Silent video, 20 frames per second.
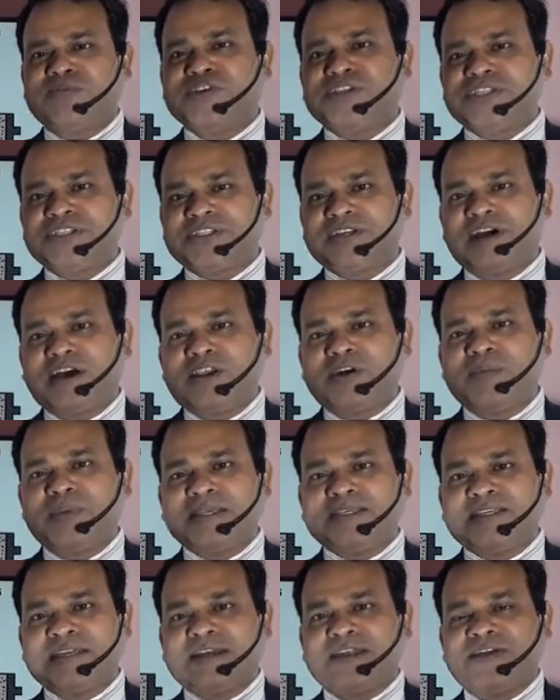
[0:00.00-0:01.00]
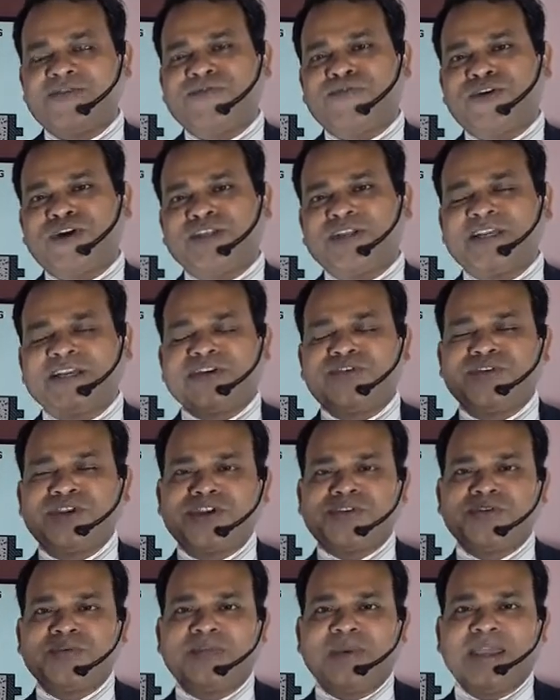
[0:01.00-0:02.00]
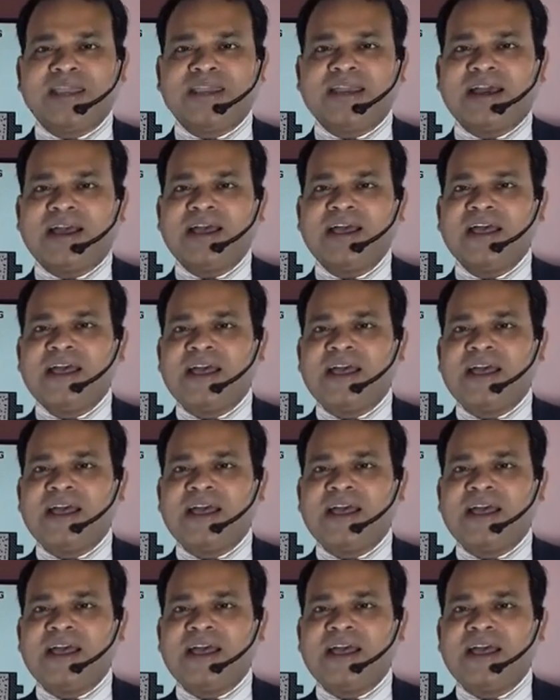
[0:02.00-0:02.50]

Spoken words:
which is hollow basically, for that you need to make a